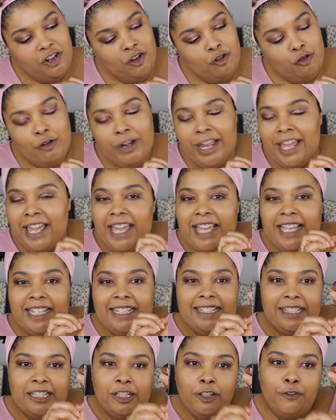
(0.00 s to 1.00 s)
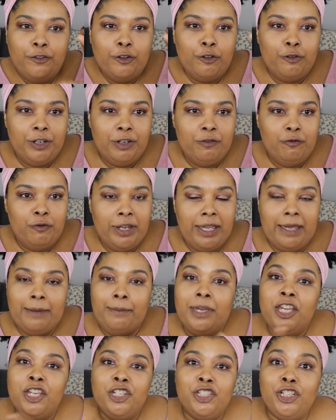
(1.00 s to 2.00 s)
gray, silvery
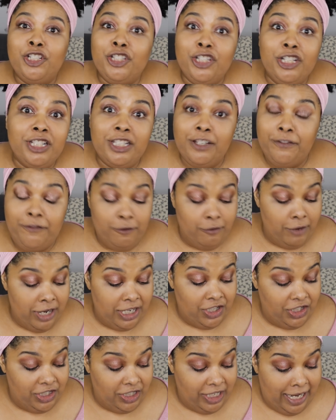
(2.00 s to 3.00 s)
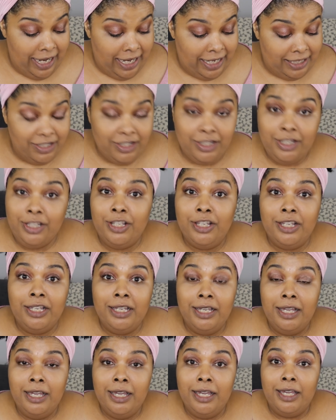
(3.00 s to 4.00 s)
rim, just to differentiate,
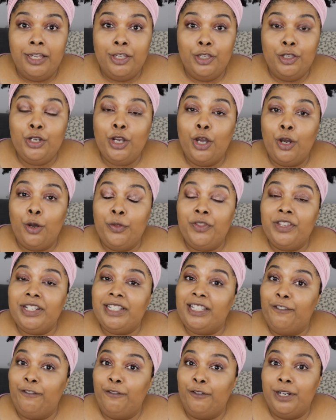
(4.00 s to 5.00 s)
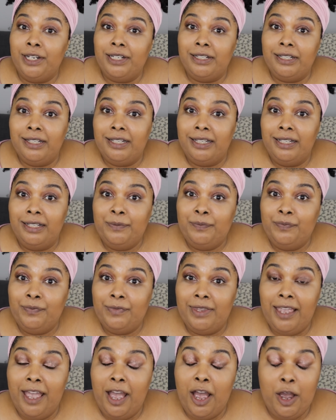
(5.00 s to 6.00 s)
you know, the different
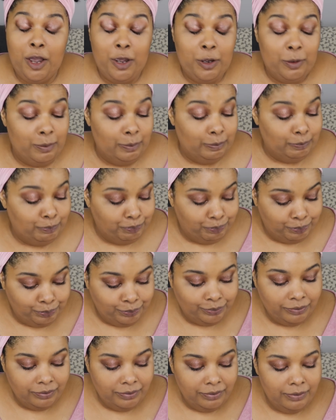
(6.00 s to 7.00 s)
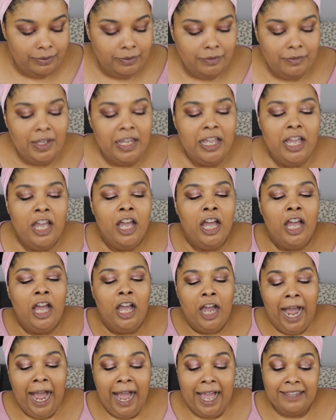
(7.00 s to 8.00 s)
um,
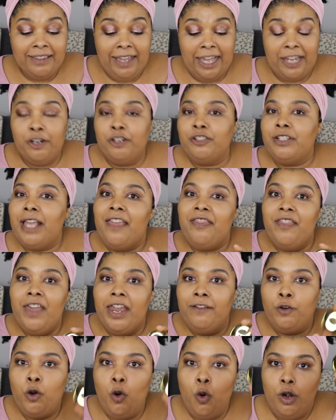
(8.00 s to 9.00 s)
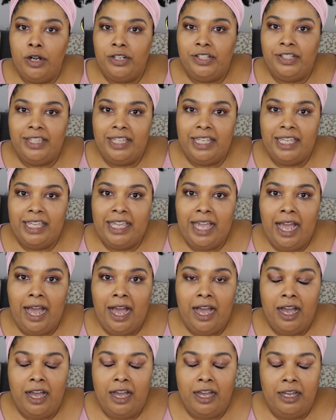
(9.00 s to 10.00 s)
highlighters. And then of course the,
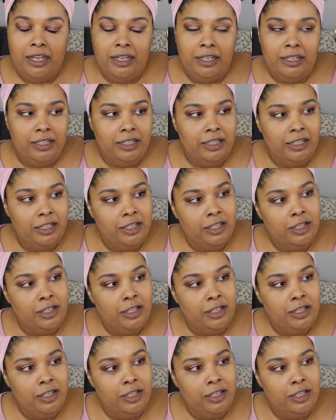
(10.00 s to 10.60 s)
uh,